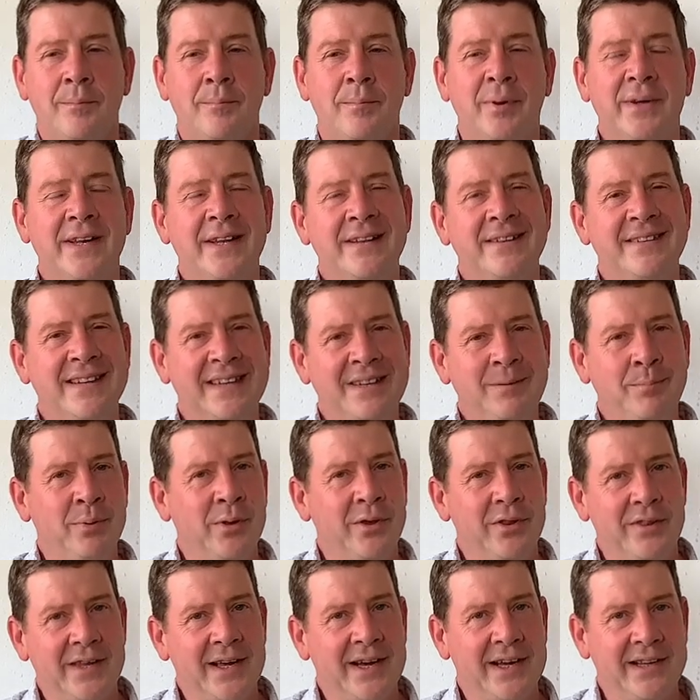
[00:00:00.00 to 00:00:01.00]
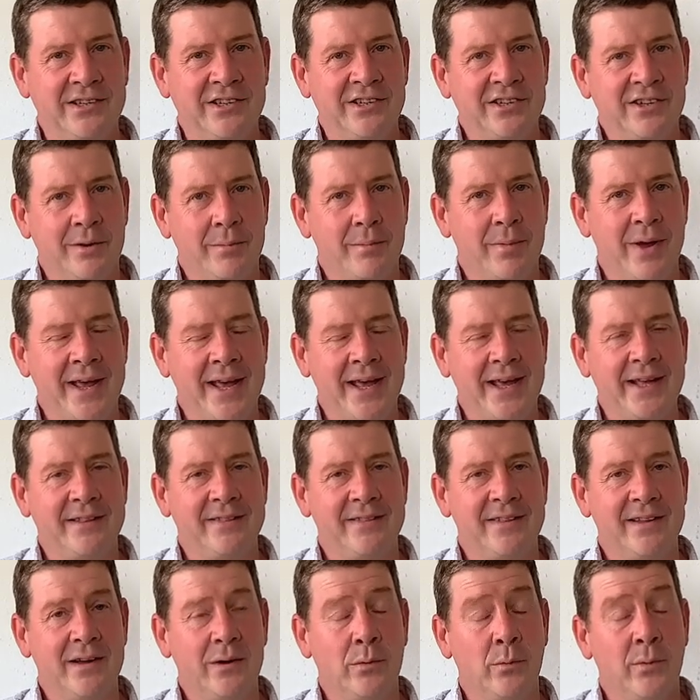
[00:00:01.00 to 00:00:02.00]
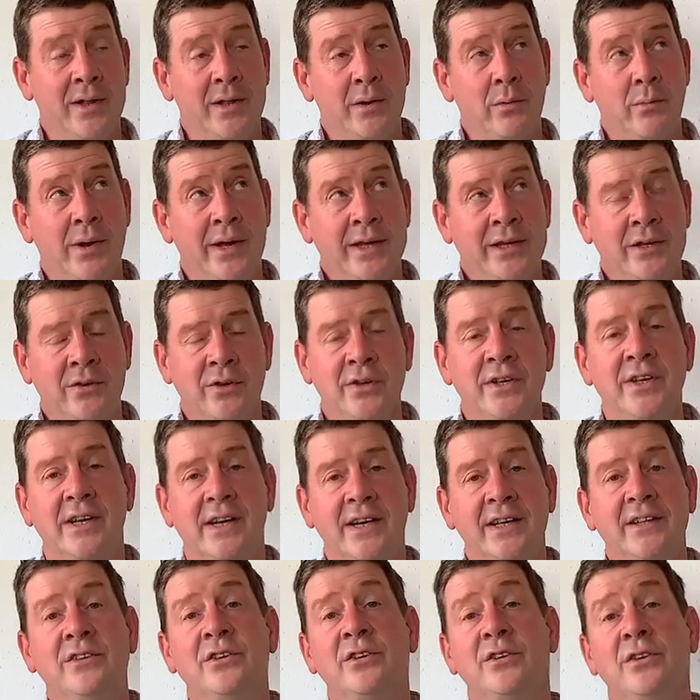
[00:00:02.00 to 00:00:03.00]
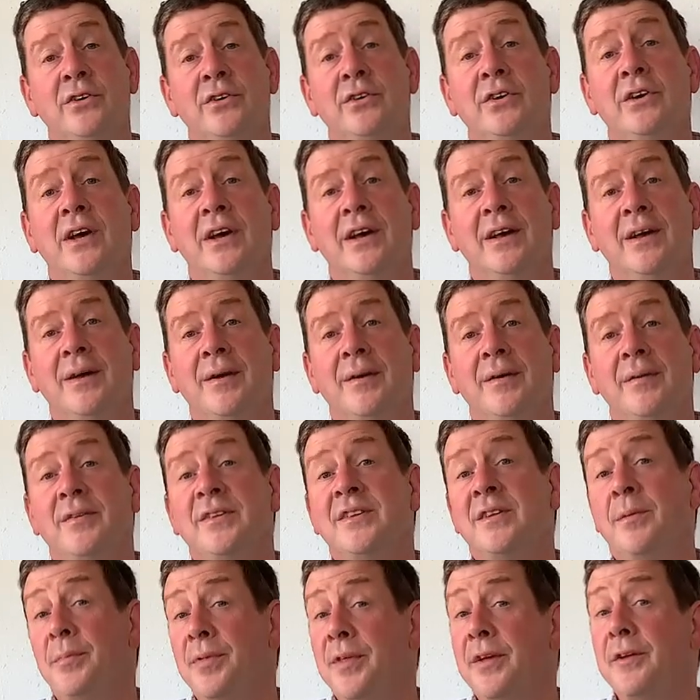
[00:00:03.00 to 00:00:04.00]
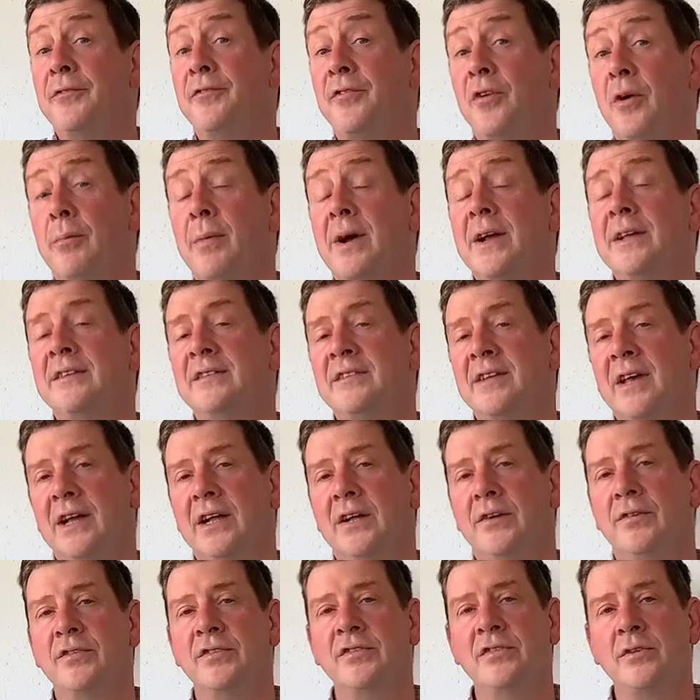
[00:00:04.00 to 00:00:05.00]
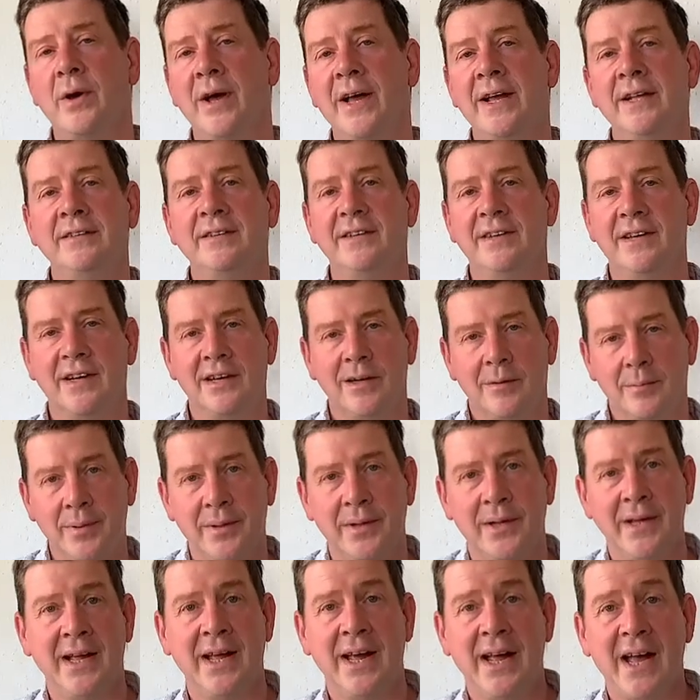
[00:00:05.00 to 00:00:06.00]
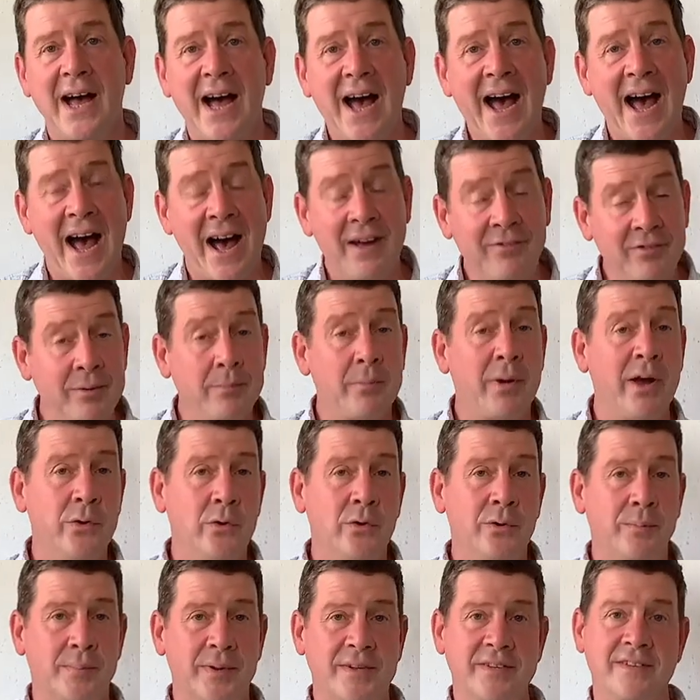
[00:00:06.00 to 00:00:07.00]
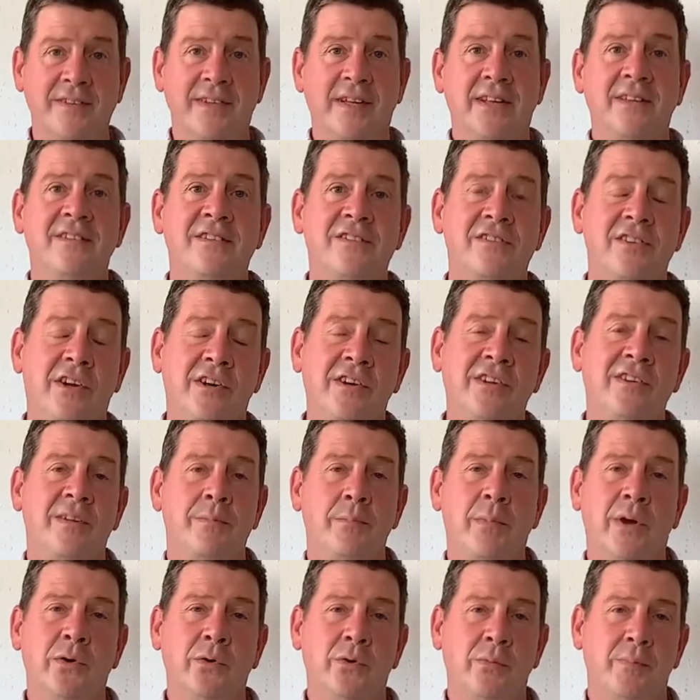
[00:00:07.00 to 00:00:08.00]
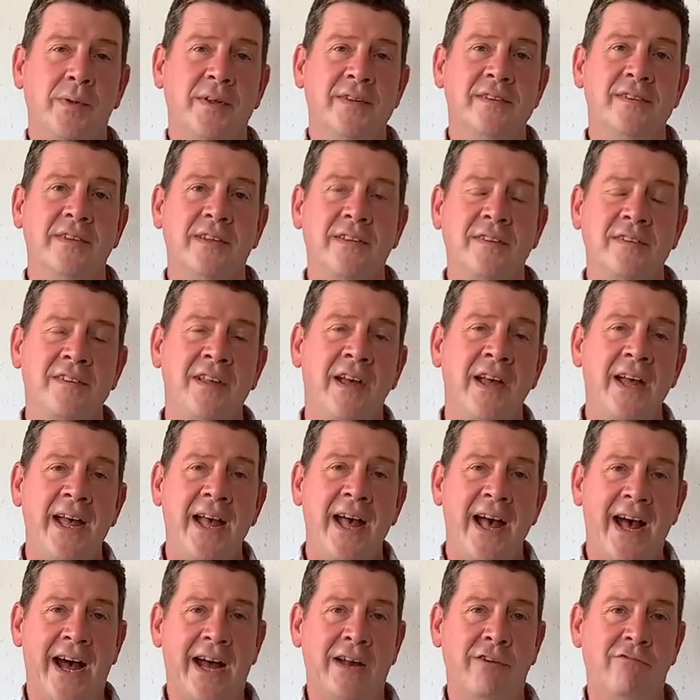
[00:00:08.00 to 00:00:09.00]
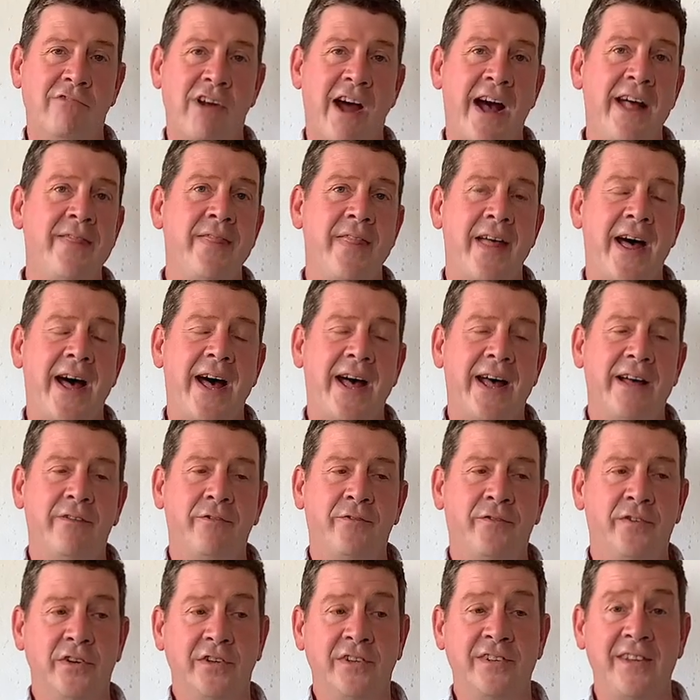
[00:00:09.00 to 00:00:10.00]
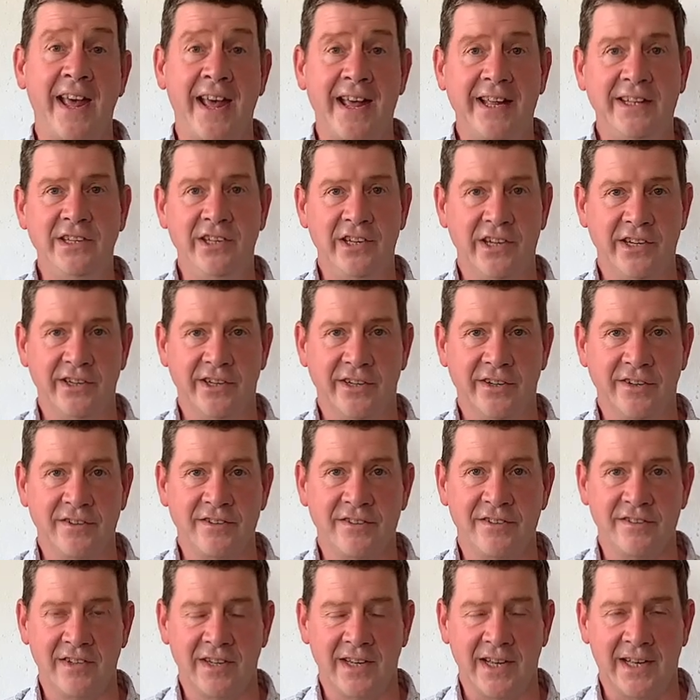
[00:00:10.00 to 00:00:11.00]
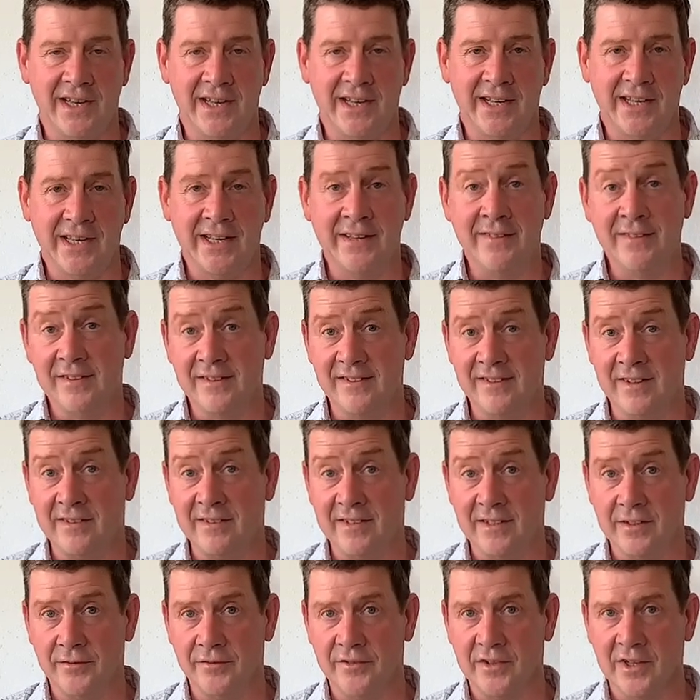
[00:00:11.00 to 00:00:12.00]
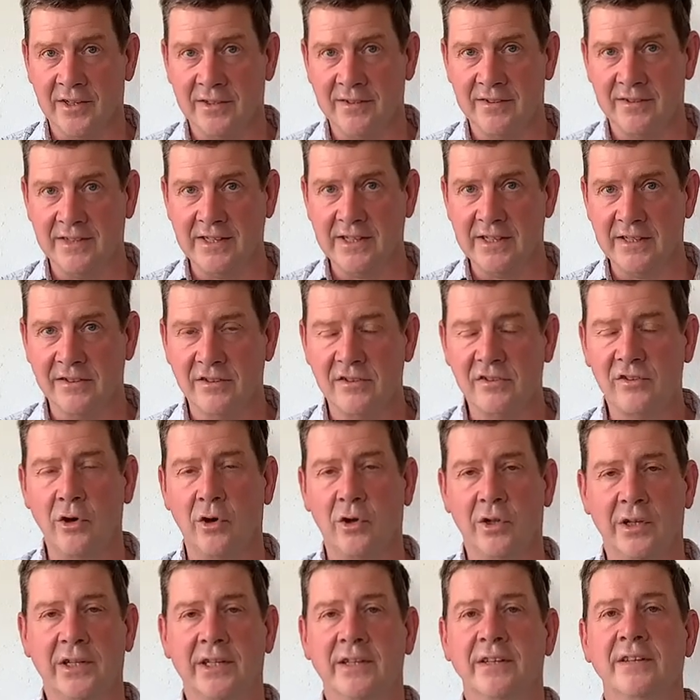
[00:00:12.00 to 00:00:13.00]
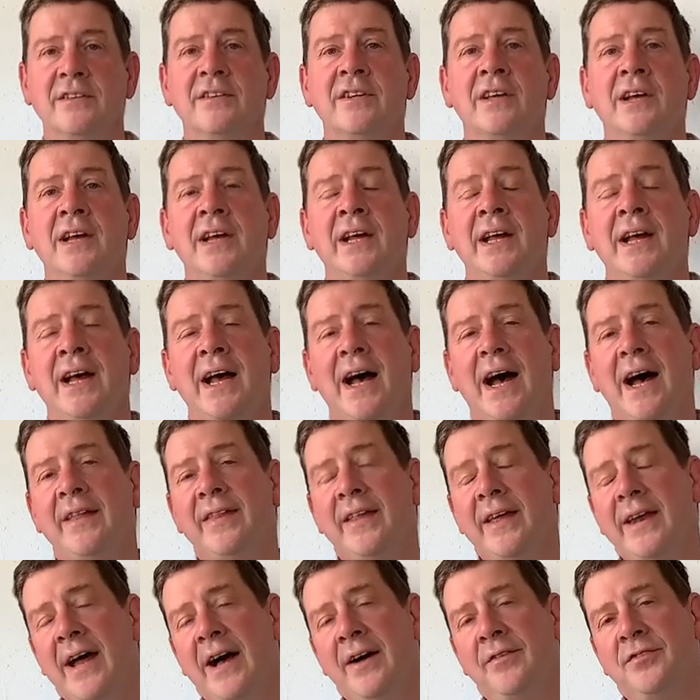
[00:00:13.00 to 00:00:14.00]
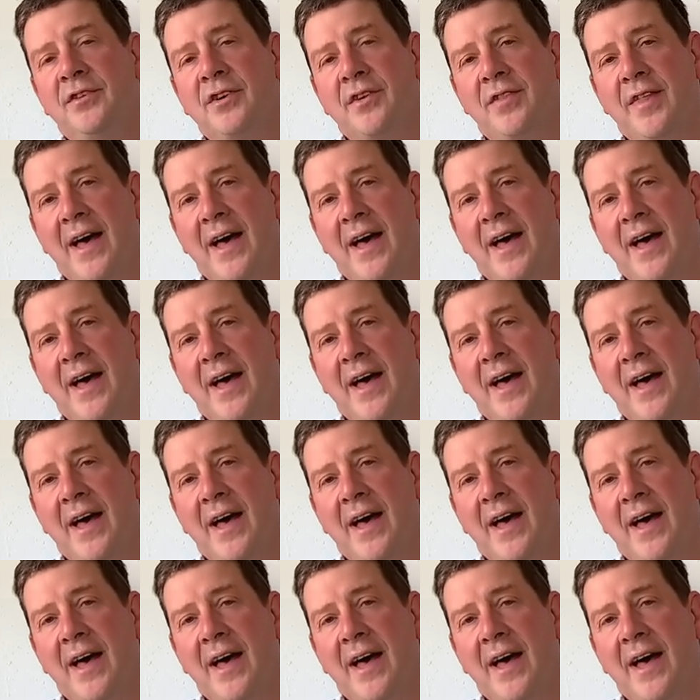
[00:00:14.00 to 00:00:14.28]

But it did put the idea in my head that, well, why couldn't I do something for myself? So I ended up having my own business, starting my own business, and ran that for ten years uh, in the city of Dundee in Scotland. And then after